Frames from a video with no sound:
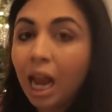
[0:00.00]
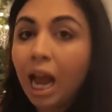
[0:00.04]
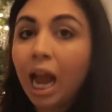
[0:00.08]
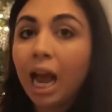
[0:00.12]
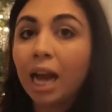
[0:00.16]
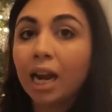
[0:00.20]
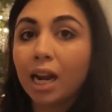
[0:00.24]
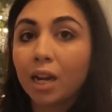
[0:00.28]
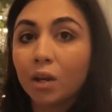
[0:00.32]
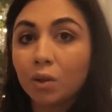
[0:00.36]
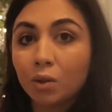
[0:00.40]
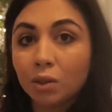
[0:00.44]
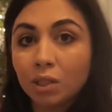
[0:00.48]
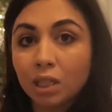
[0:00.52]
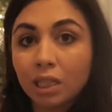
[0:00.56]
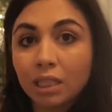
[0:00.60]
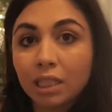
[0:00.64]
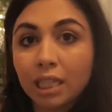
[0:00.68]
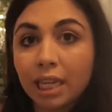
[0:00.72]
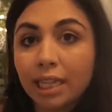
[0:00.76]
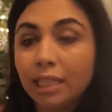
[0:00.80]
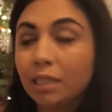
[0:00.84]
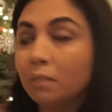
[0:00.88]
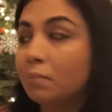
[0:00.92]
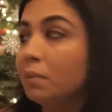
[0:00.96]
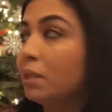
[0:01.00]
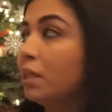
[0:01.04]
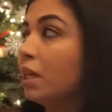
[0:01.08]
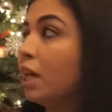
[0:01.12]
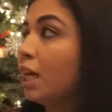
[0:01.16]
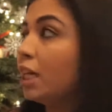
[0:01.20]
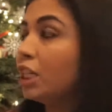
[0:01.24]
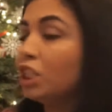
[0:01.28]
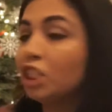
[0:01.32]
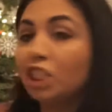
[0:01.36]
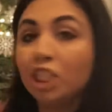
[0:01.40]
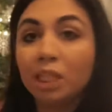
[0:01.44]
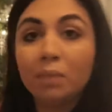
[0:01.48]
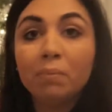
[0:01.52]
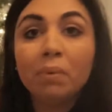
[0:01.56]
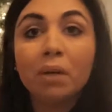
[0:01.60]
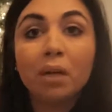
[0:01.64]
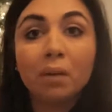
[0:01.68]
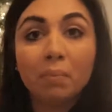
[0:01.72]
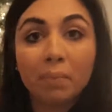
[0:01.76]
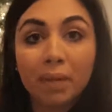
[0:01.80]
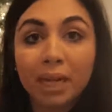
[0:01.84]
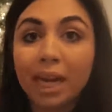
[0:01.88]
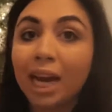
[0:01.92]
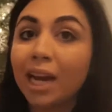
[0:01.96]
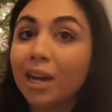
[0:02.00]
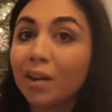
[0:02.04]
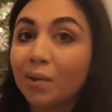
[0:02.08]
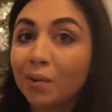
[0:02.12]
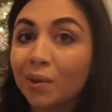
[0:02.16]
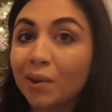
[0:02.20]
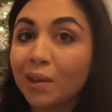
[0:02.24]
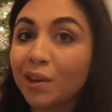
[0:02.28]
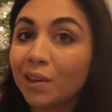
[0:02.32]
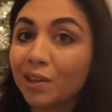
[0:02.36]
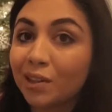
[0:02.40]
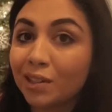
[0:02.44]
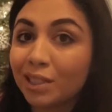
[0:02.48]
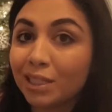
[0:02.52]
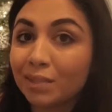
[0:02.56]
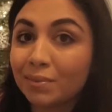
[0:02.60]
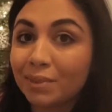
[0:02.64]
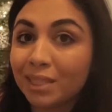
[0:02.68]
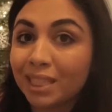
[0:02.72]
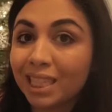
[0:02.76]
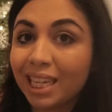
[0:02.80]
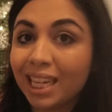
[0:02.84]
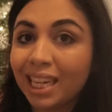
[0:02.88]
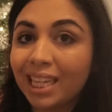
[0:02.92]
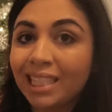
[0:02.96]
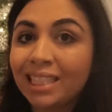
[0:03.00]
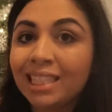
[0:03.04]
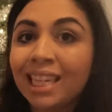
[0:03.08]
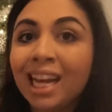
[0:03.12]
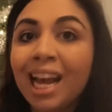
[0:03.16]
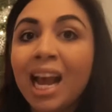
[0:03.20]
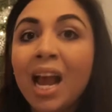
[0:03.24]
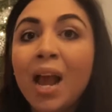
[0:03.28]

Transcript: And I also say to Brie, like, she put a piano on her Christmas list,